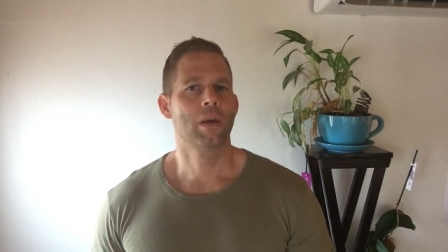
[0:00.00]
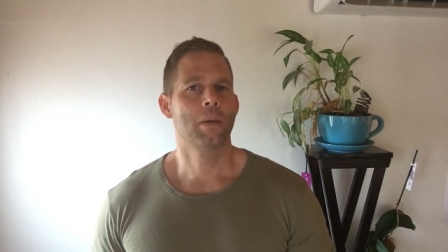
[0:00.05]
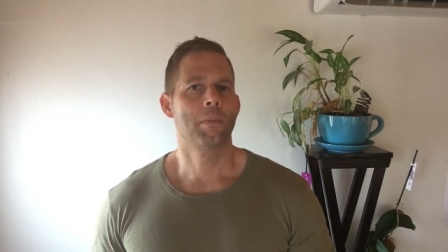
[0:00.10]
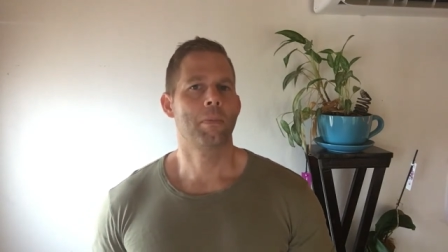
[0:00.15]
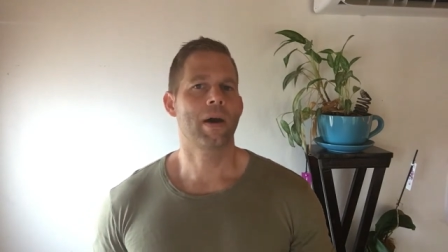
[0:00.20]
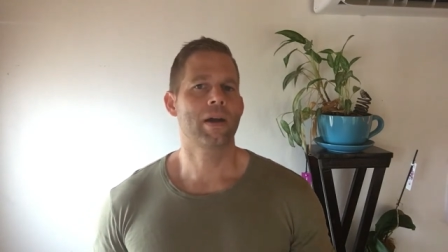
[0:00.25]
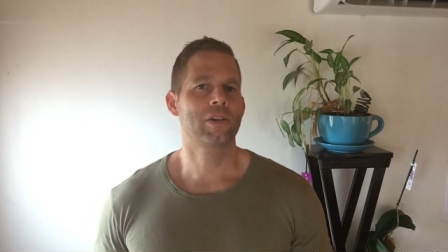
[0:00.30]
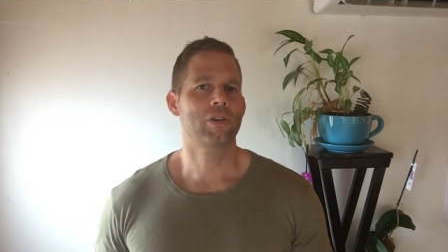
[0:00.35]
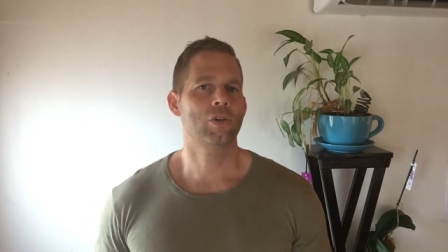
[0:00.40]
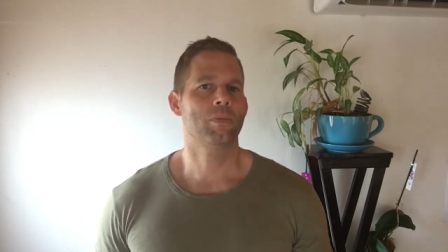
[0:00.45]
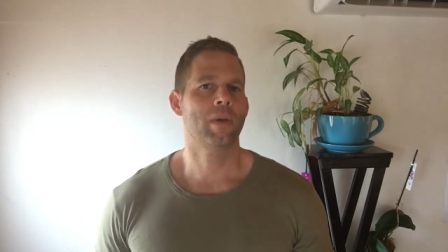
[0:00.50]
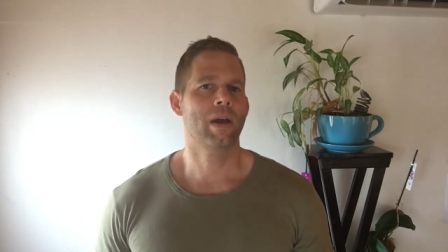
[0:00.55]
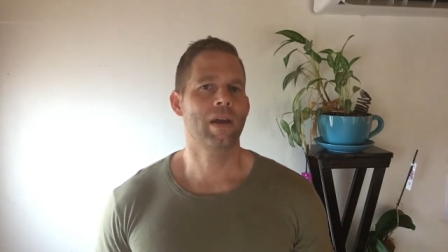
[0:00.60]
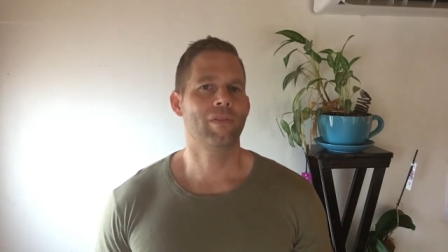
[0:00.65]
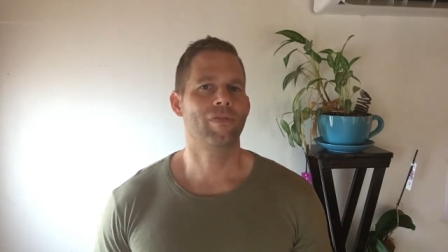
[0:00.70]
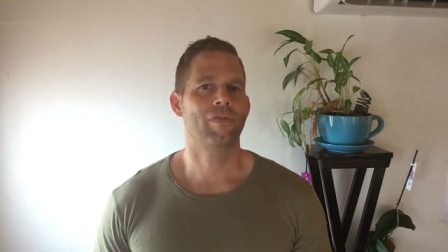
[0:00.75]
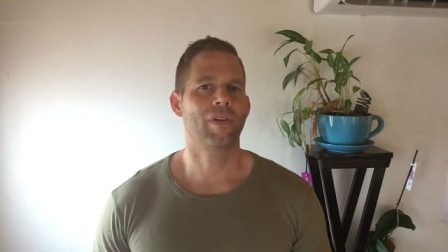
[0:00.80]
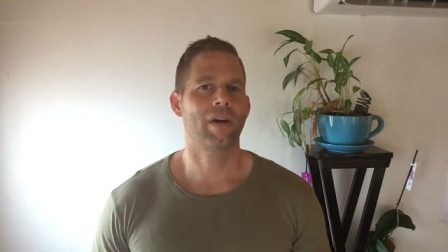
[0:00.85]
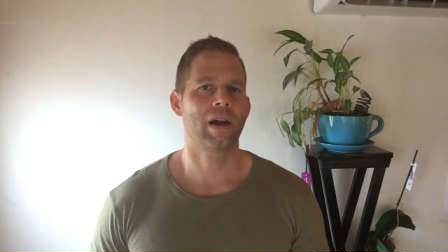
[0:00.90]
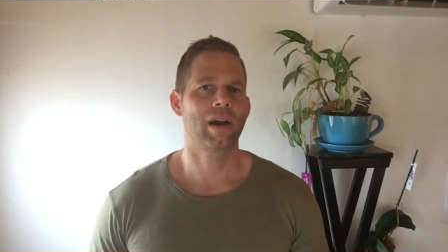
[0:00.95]
but you may
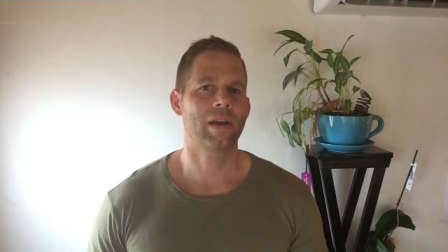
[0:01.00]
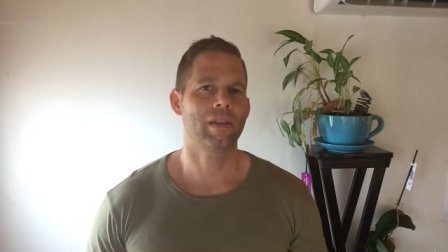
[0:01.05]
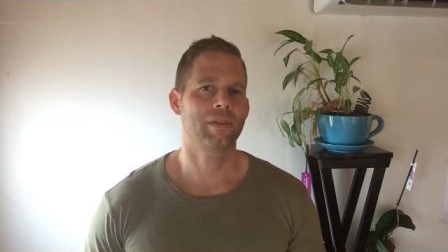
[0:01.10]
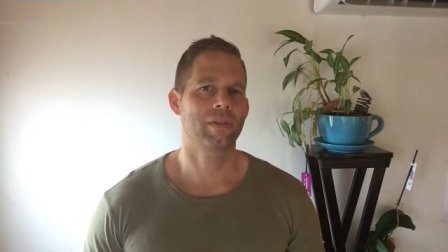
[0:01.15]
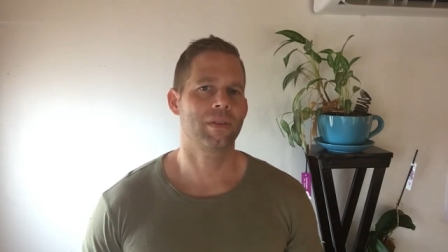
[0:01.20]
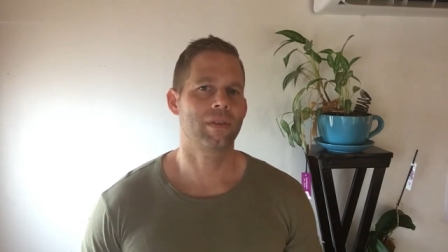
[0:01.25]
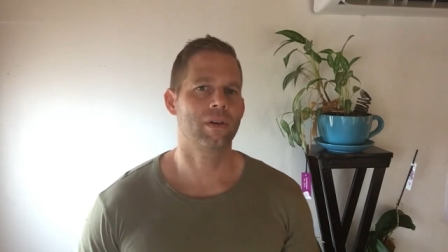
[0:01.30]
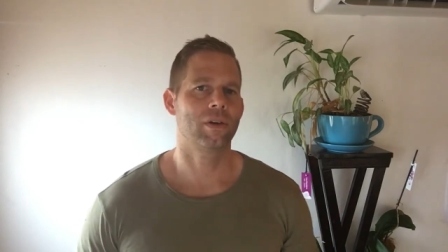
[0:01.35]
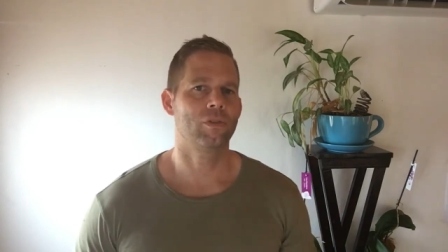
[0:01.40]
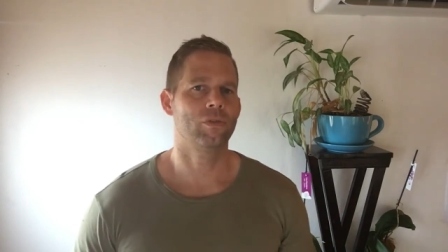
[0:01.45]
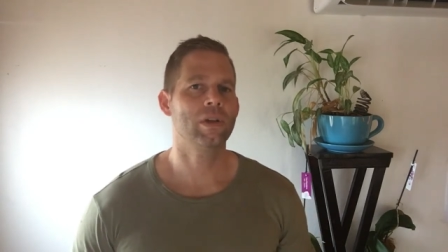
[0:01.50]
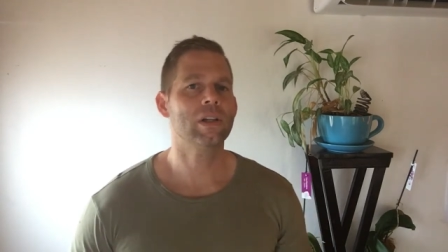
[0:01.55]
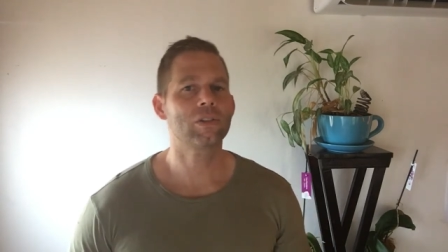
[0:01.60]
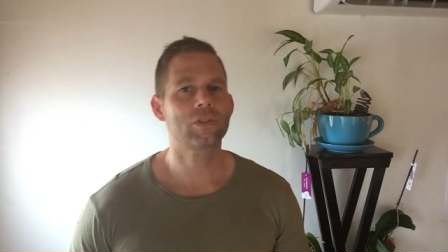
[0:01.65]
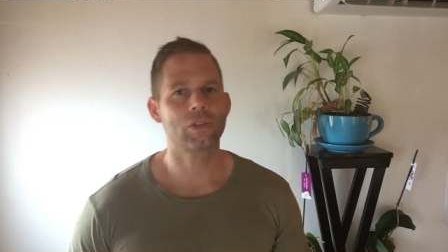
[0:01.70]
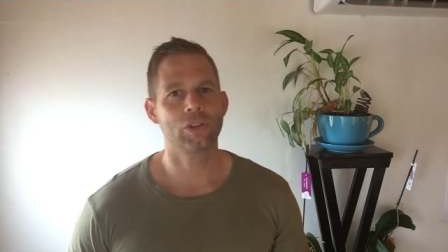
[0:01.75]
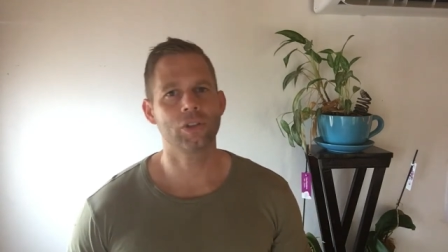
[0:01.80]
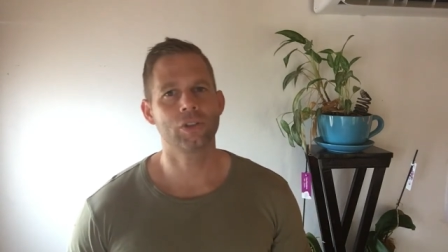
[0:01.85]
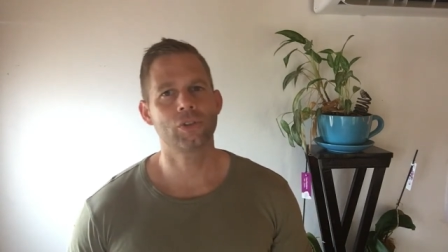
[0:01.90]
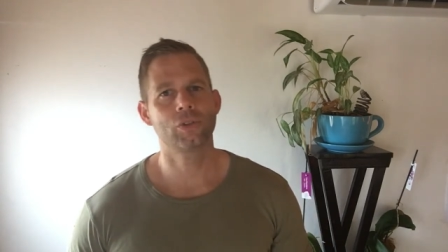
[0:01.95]
find the
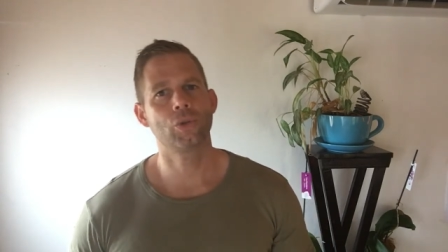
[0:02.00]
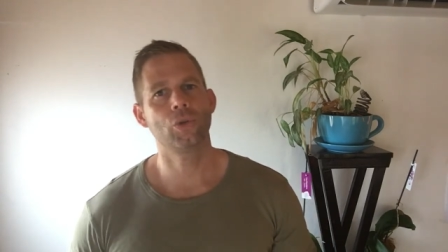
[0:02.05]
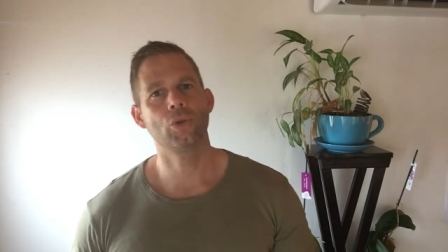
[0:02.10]
realtors